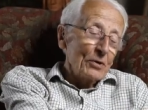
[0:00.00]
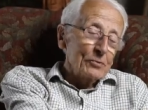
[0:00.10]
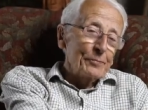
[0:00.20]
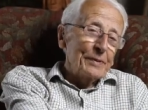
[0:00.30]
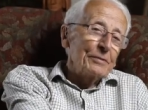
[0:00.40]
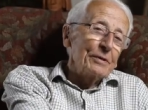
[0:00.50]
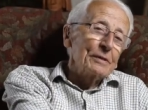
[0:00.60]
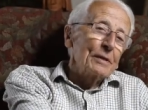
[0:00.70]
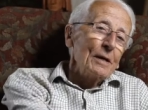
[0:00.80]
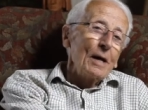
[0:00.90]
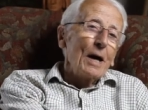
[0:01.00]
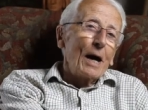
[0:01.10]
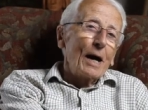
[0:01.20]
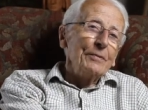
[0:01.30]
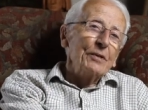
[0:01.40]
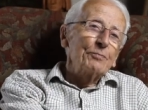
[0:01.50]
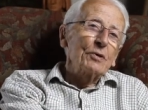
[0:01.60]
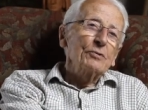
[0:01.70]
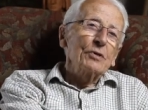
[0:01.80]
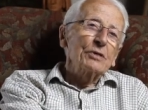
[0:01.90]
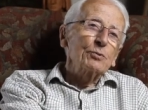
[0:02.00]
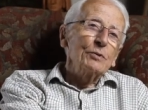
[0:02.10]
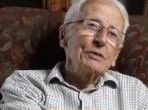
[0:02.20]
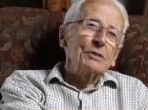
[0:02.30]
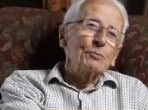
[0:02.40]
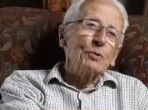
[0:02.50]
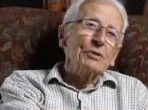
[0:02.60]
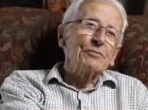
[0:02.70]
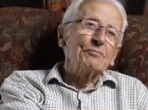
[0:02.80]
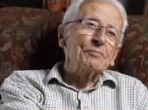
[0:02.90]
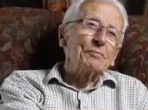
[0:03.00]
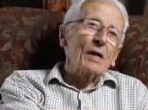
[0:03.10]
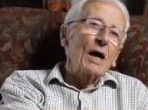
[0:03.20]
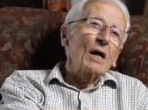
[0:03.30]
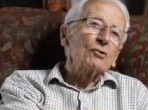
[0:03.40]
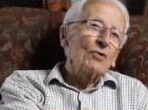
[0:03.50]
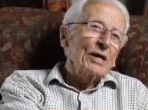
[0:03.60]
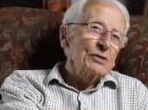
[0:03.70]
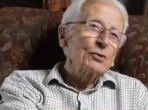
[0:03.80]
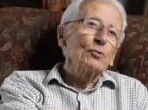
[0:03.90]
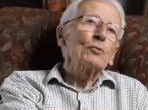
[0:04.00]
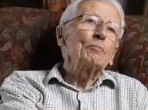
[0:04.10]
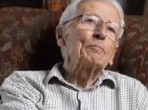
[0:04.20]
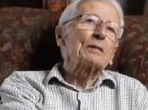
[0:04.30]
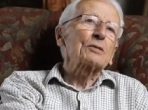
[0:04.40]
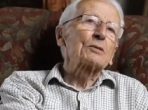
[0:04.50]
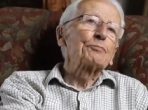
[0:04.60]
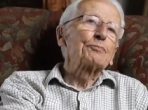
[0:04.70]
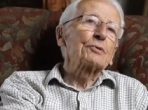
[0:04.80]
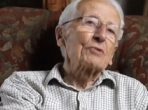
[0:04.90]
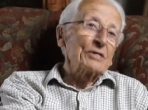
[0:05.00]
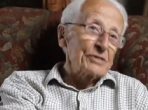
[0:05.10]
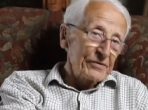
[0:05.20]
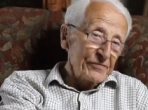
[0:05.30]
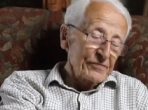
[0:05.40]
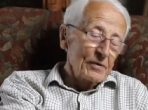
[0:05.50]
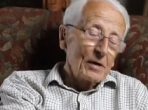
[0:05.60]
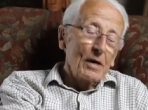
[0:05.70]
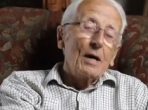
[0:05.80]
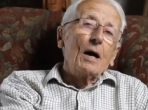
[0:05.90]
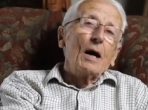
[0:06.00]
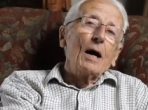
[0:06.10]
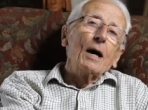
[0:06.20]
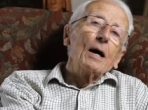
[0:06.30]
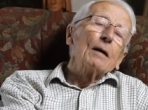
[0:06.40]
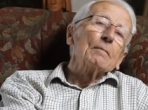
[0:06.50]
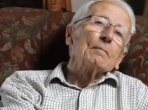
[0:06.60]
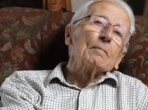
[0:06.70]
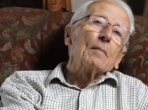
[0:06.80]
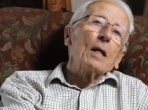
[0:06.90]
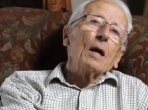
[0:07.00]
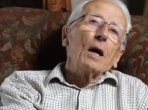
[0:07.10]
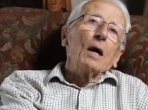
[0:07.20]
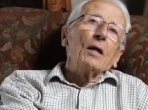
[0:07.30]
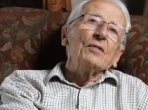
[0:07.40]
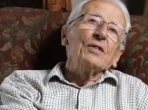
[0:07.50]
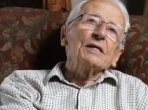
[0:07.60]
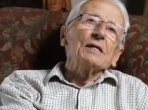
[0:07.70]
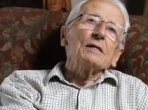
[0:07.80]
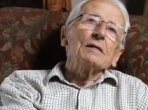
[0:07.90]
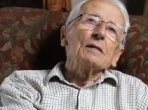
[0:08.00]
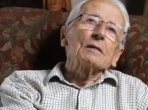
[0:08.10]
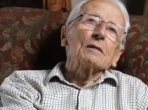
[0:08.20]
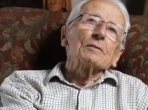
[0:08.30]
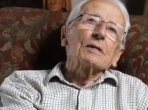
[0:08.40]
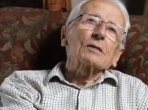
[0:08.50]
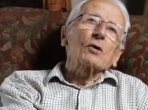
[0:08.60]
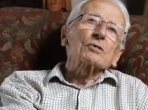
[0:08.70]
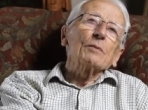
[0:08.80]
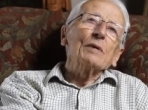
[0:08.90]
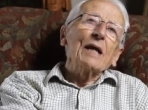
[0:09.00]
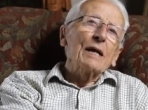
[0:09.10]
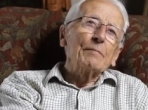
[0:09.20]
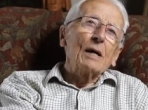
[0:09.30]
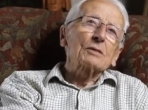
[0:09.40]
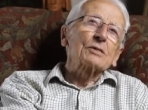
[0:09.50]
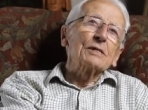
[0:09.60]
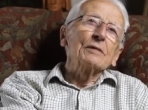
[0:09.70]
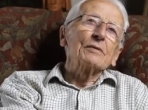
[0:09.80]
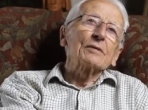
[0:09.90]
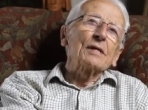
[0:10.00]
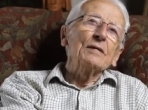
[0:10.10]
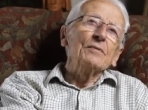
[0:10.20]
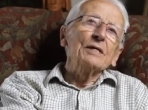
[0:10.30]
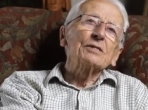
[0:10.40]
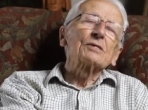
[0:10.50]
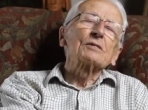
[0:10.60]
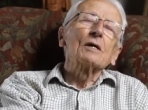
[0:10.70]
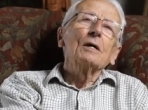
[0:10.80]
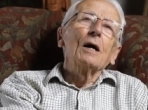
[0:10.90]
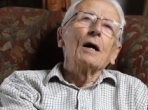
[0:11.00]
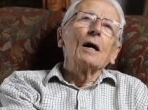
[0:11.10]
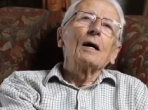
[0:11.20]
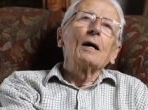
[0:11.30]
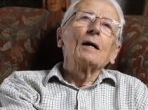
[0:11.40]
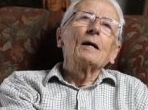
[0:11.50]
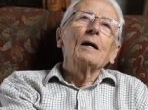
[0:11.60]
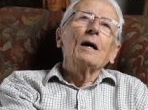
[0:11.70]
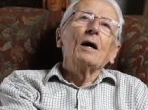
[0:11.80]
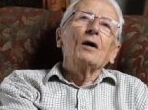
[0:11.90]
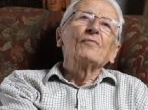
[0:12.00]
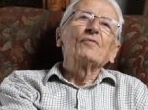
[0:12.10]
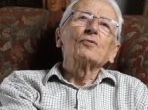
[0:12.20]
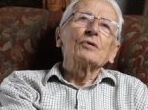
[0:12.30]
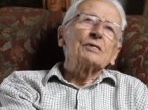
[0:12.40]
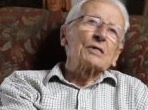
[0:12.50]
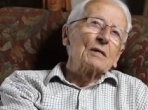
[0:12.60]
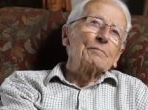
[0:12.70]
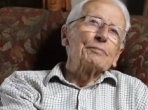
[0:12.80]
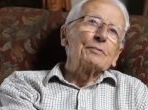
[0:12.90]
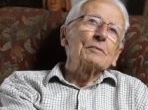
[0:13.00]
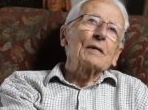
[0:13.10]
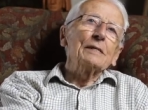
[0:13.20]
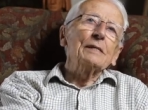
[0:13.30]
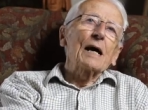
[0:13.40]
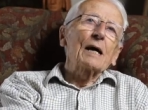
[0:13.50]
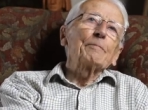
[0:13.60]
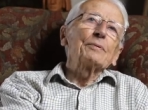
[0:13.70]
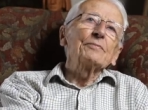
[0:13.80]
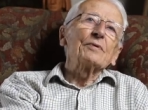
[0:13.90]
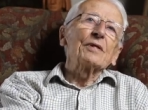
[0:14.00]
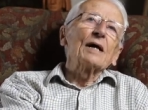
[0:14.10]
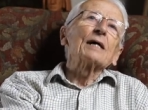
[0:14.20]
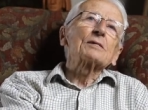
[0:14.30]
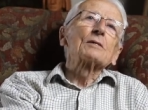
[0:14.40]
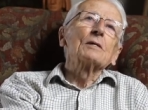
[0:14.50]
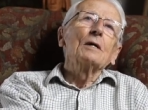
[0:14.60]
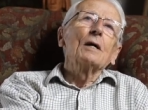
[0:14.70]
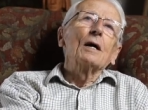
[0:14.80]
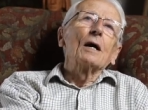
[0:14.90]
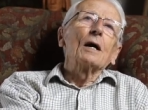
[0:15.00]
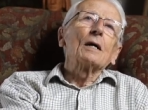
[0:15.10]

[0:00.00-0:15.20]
long period. I mean, the progress was was uh, gradual but progressive. Um, the because the, there were landmarks in in this. Uh, for example, it happened that uh,